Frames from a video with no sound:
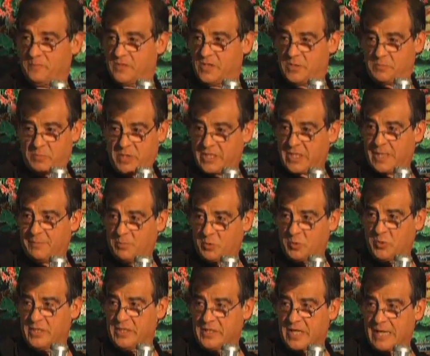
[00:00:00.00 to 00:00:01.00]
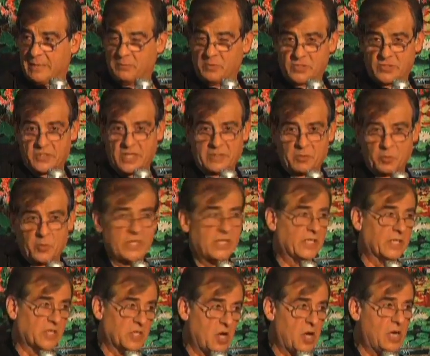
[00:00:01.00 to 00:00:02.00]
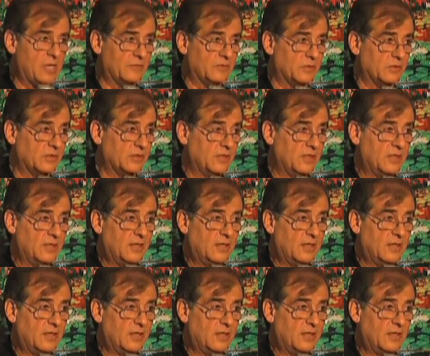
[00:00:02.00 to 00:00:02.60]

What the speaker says: Just pick it up and read that. It's like reading a novel,